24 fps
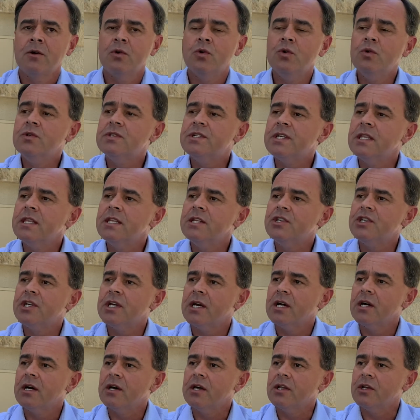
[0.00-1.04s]
Who's in the
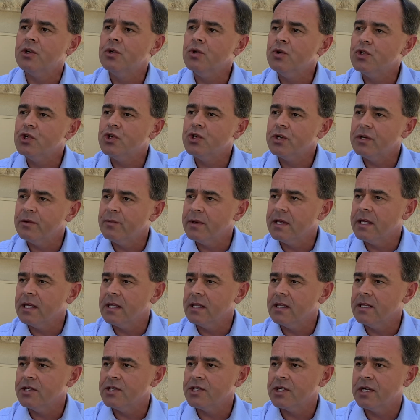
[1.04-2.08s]
jail and who should be
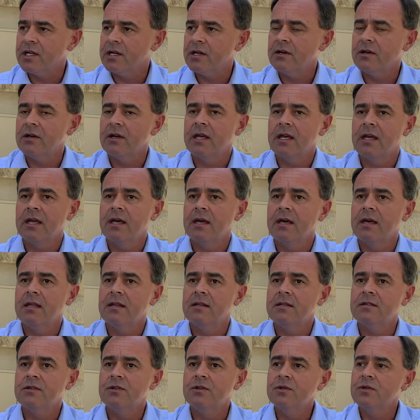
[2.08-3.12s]
in the jail
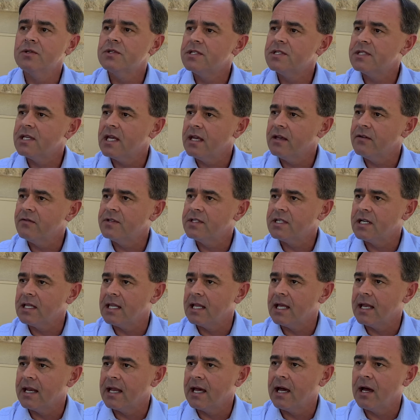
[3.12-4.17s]
and who's safe to
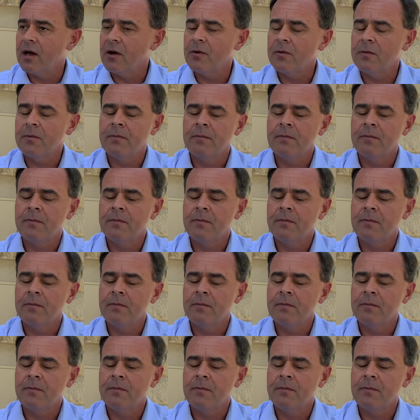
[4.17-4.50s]
let out?